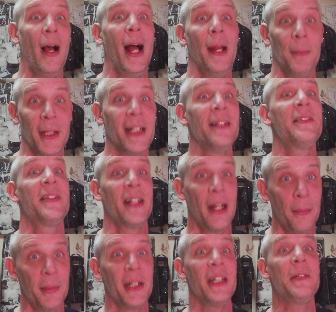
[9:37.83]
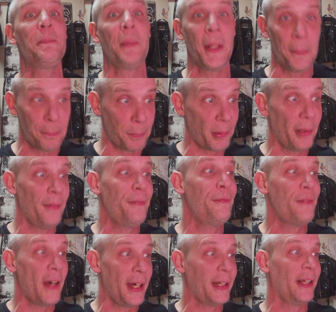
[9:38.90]
I mean, some of these people are
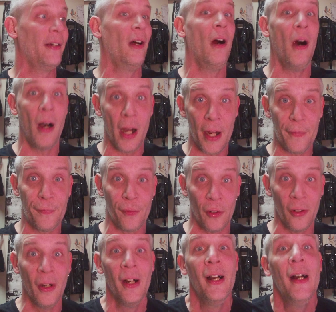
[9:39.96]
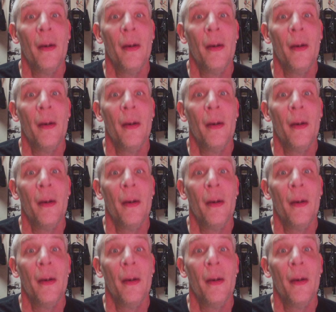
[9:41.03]
fucking awful,